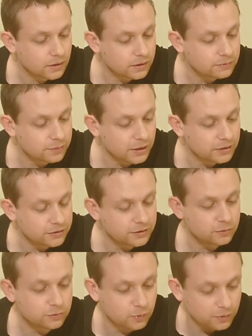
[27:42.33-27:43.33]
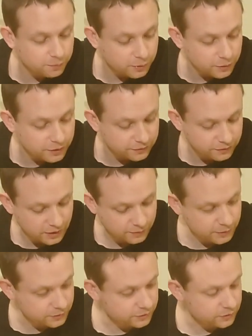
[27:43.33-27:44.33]
Each player deals 1 point of
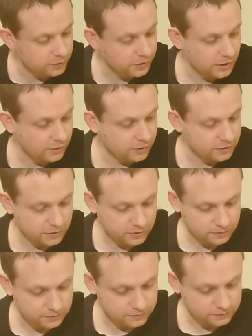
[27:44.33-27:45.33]
damage to a character.